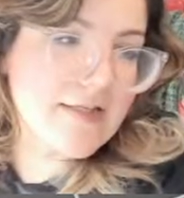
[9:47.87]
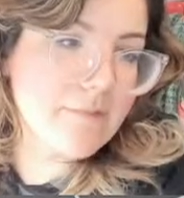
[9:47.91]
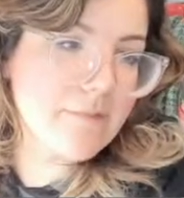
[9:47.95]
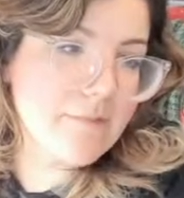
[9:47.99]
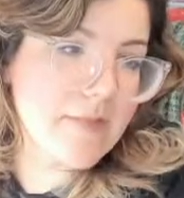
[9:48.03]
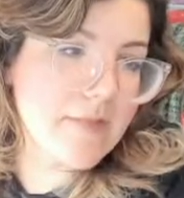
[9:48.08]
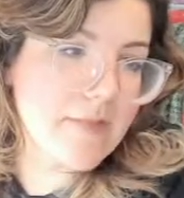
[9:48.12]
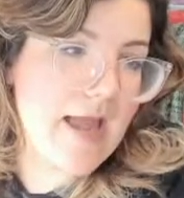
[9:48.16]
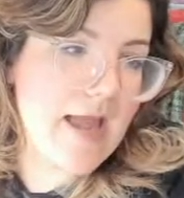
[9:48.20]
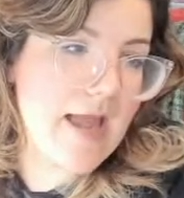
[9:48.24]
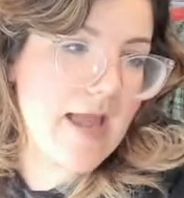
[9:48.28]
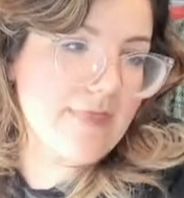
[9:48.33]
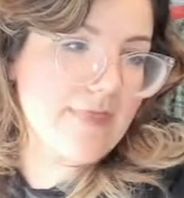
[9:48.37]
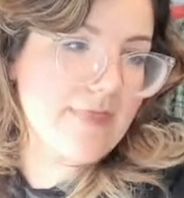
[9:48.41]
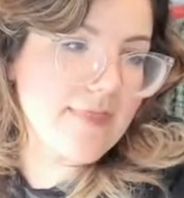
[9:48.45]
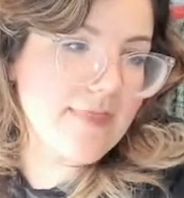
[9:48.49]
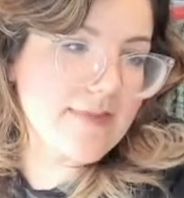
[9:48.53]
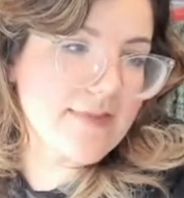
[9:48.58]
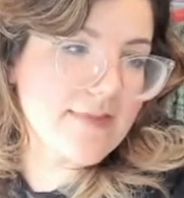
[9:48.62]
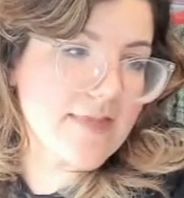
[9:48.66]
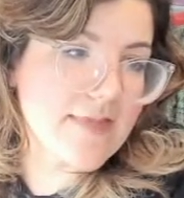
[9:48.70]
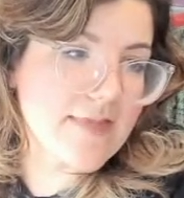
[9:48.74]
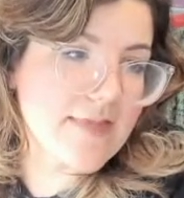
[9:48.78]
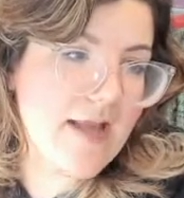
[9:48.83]
but I
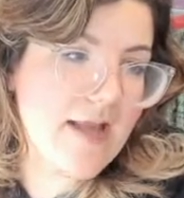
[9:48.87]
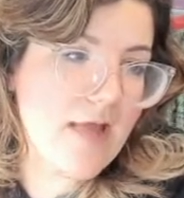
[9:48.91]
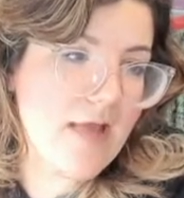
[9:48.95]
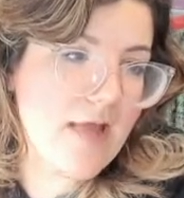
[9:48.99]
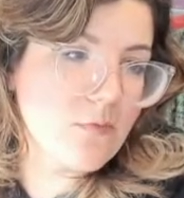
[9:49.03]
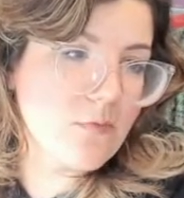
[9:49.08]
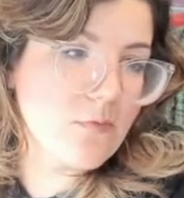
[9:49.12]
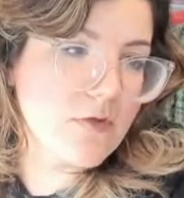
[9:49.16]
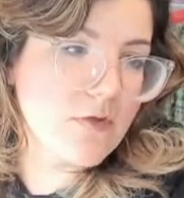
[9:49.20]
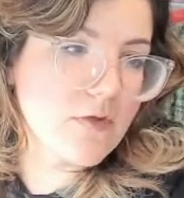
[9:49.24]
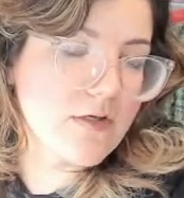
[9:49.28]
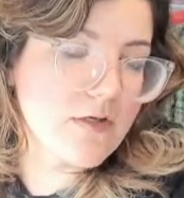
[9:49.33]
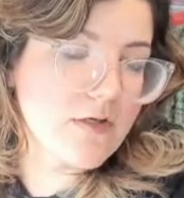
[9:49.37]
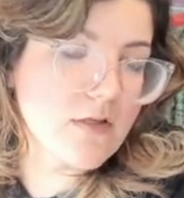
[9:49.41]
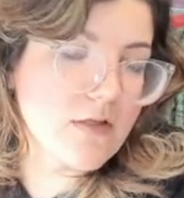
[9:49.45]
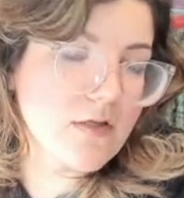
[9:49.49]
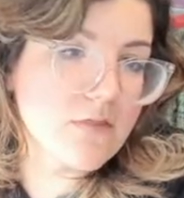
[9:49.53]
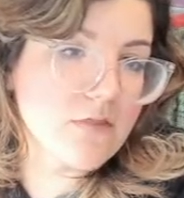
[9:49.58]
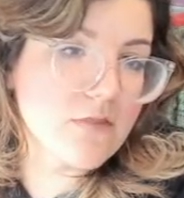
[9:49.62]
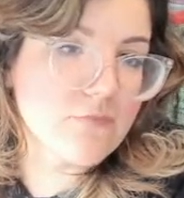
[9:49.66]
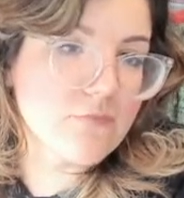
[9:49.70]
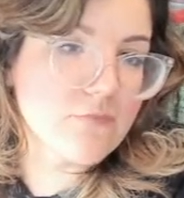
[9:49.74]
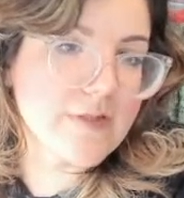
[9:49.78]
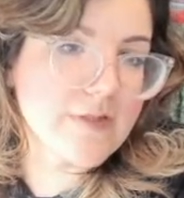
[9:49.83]
think that I would
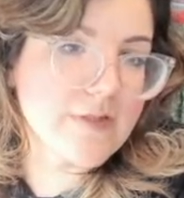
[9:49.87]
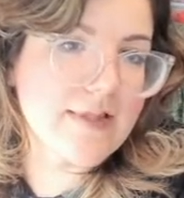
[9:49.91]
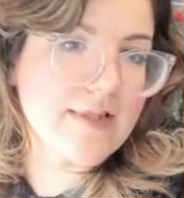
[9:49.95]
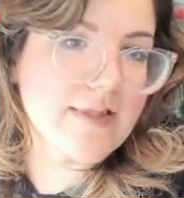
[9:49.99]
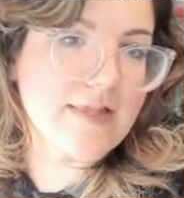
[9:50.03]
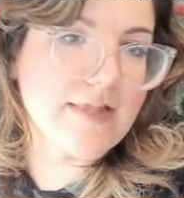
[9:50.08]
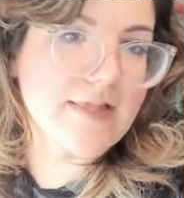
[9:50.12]
really like